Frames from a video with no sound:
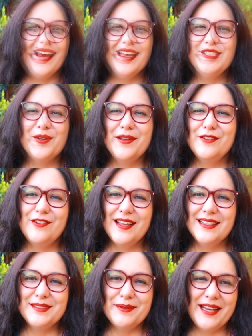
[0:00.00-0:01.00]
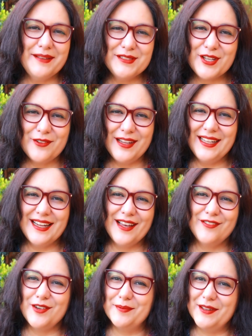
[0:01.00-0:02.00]
Hi sewing friends, my name's
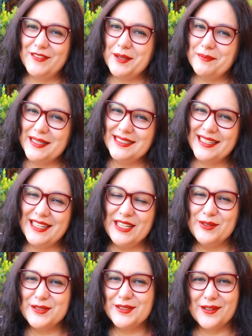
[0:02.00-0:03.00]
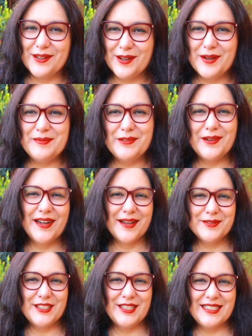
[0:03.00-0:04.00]
Karina from LiftingPinsAndNeedles.com.
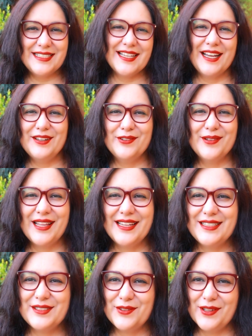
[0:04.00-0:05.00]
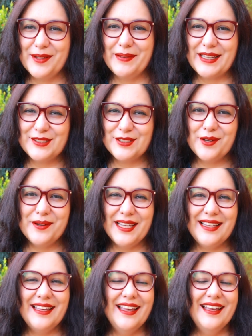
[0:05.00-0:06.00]
Welcome to this channel that is all about
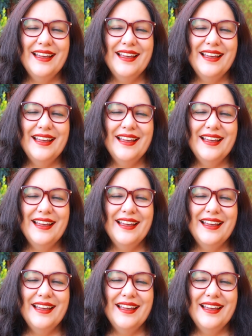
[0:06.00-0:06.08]
sewing,